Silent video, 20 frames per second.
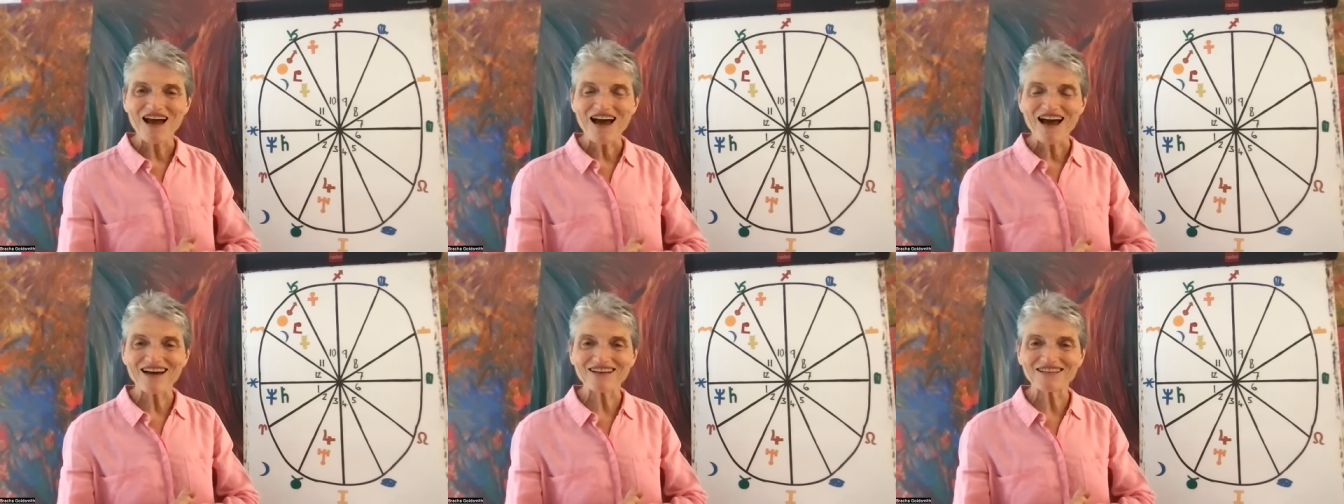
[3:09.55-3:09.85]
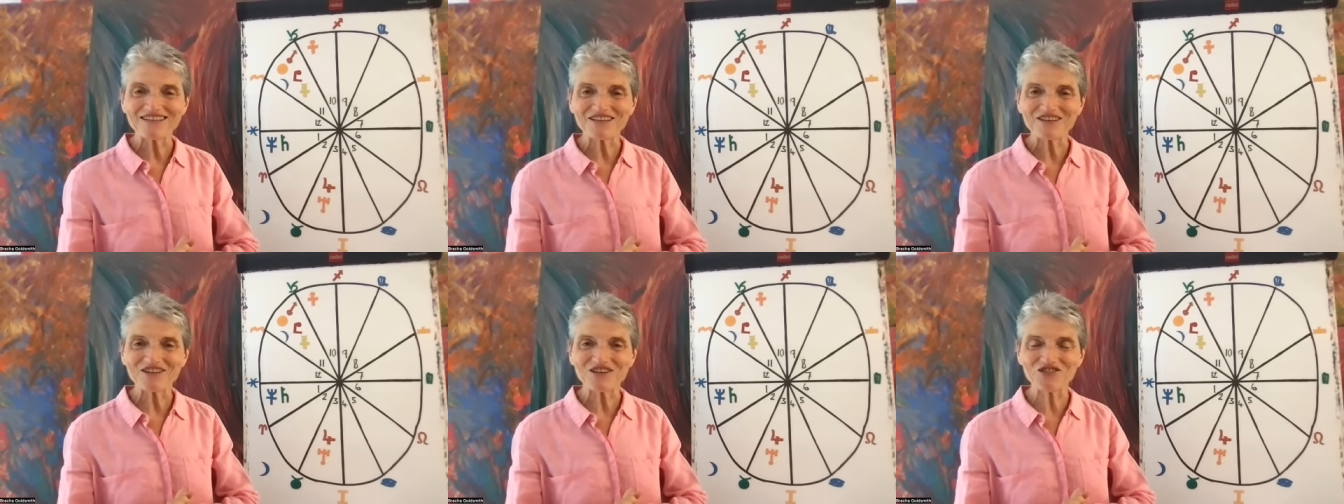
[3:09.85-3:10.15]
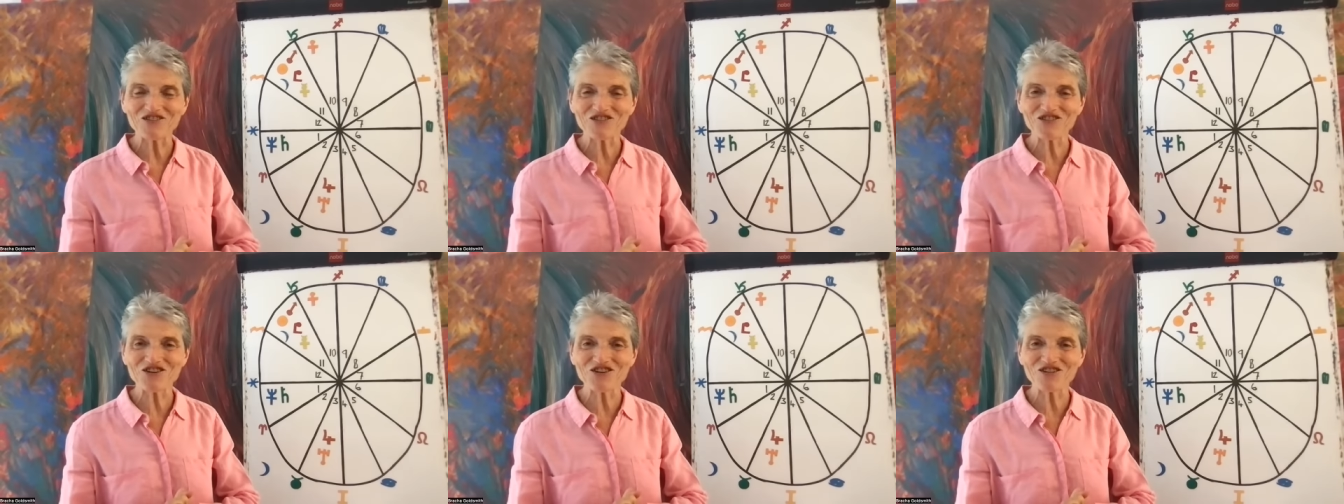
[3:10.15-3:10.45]
and it
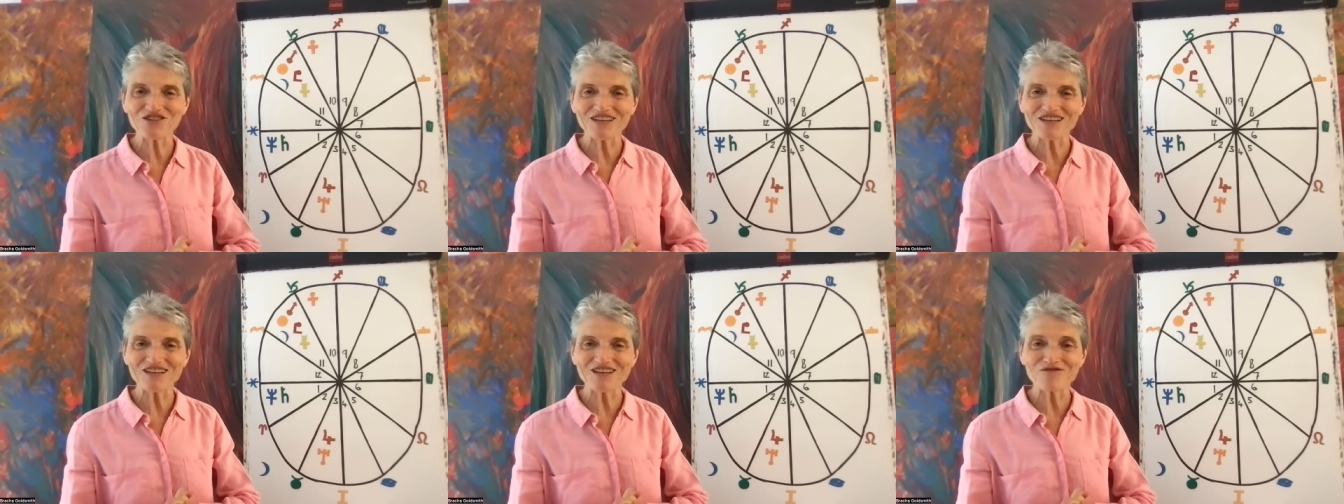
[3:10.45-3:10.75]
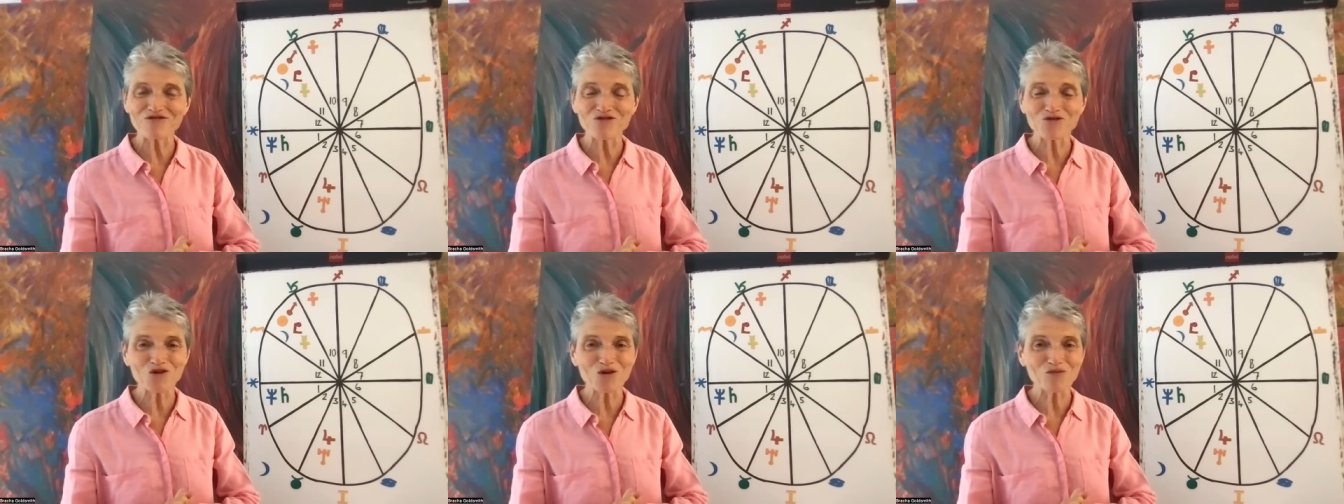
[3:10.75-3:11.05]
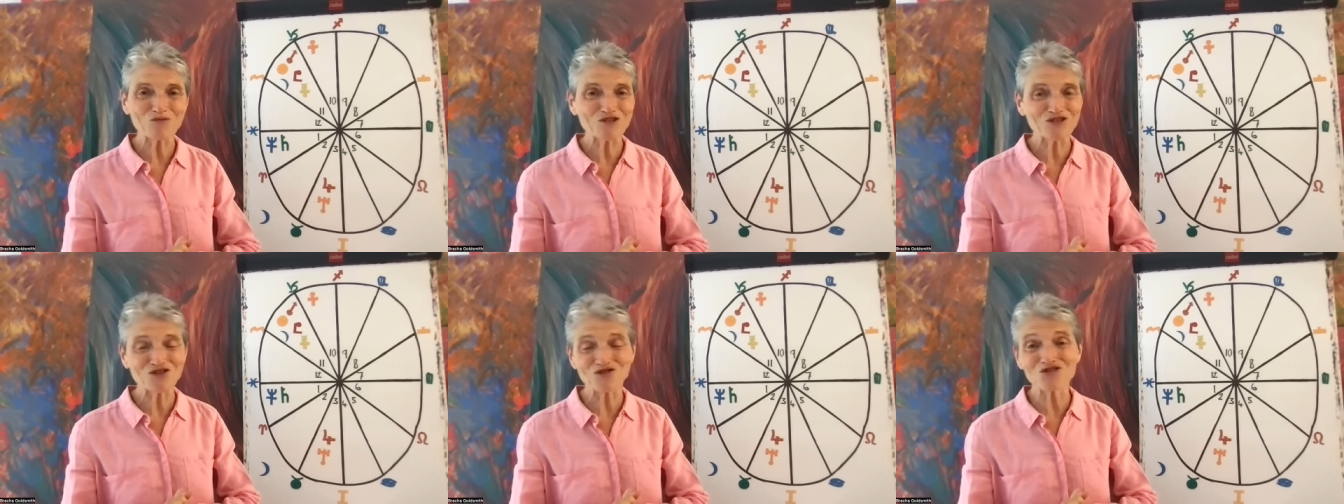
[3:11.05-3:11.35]
can certainly give you an
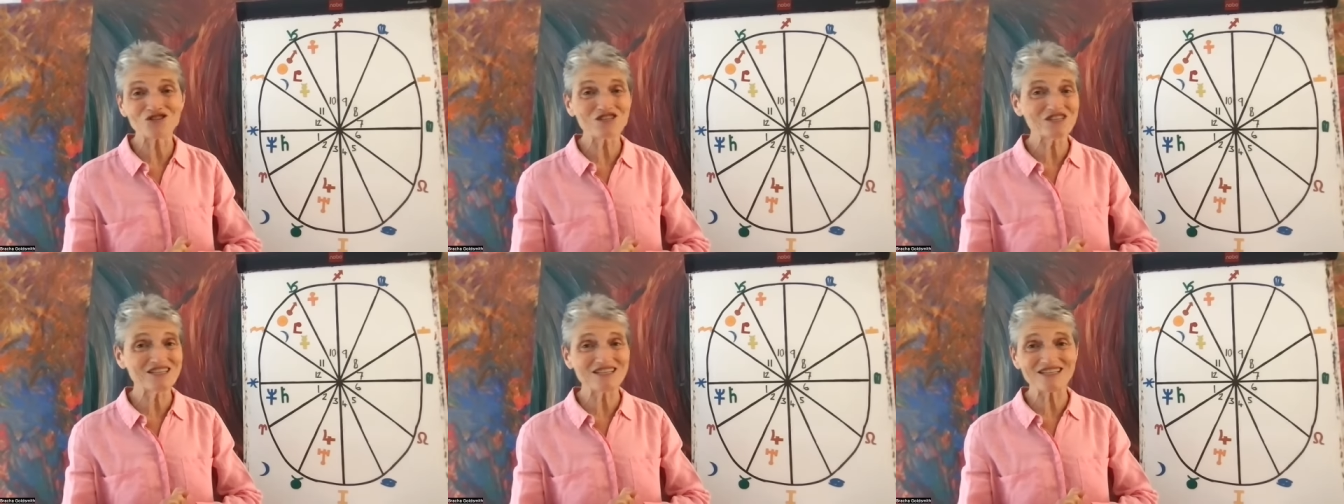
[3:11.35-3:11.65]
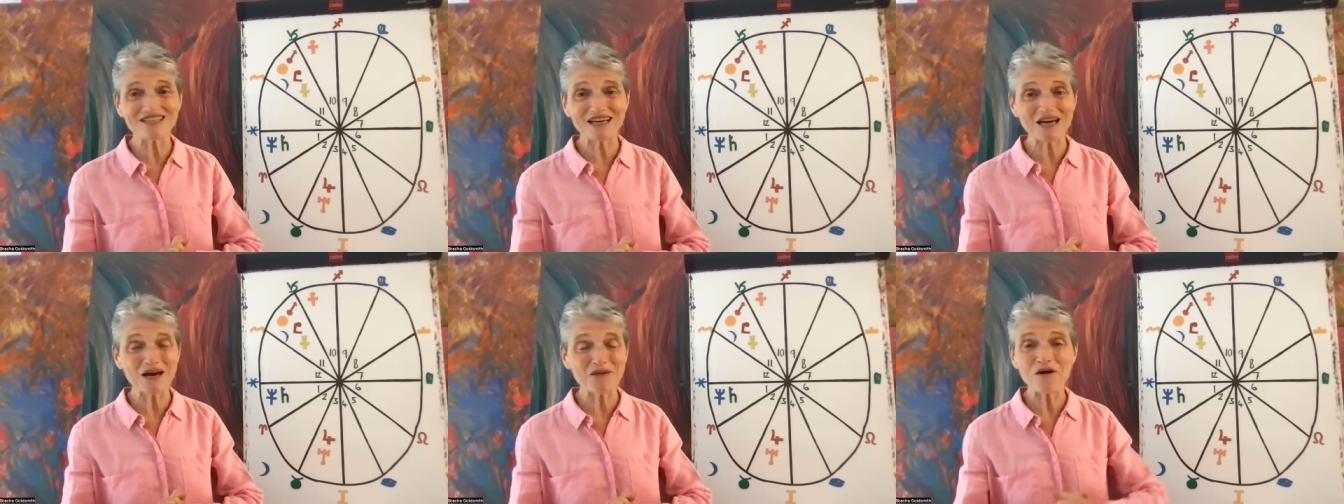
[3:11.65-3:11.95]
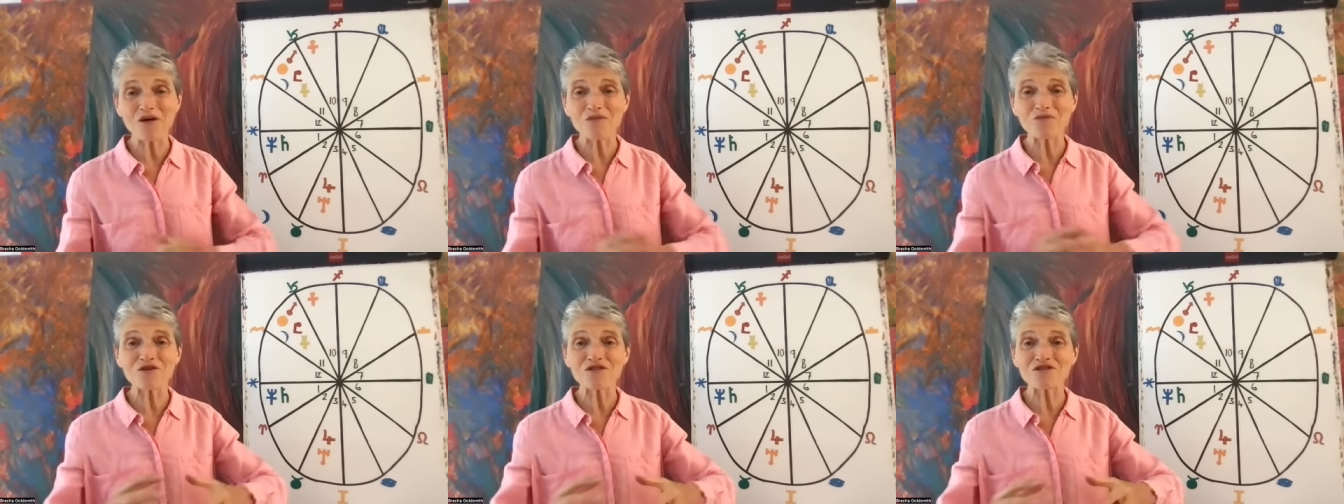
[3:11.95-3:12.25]
opportunity to come
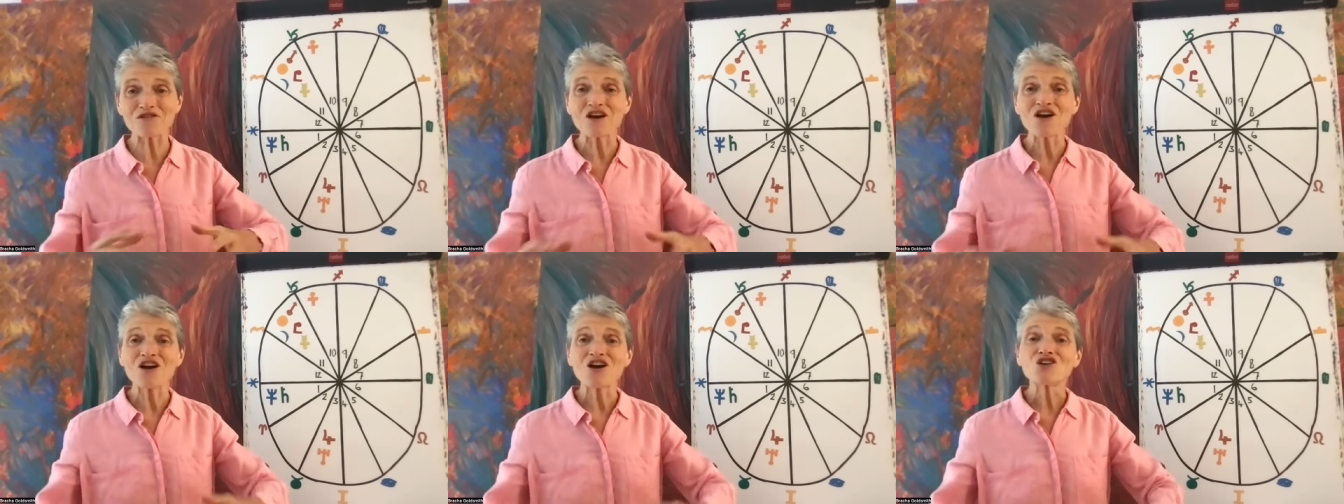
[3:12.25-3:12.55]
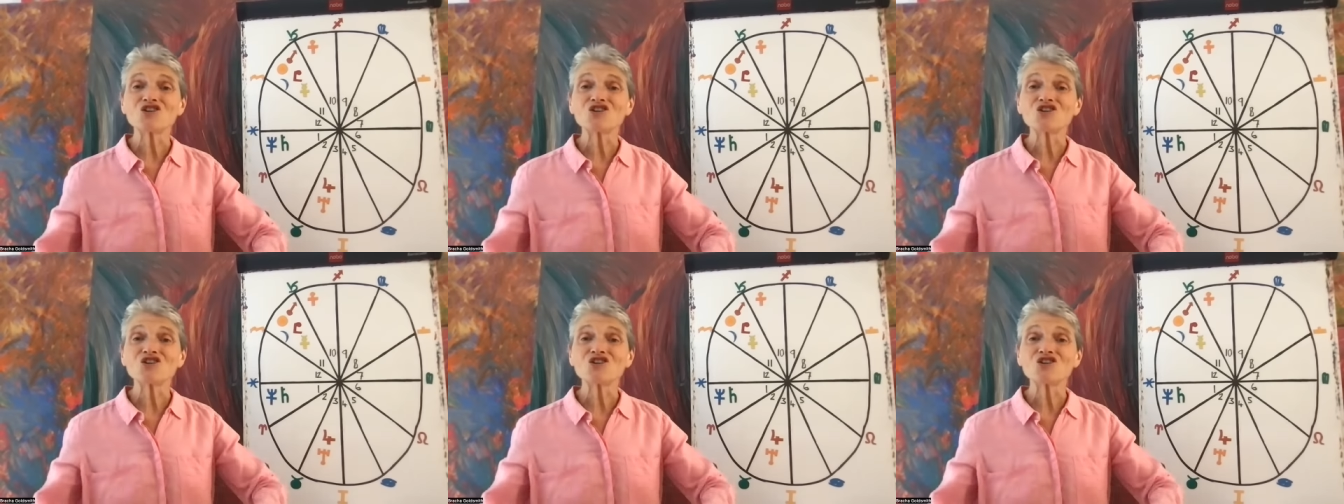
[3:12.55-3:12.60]
up with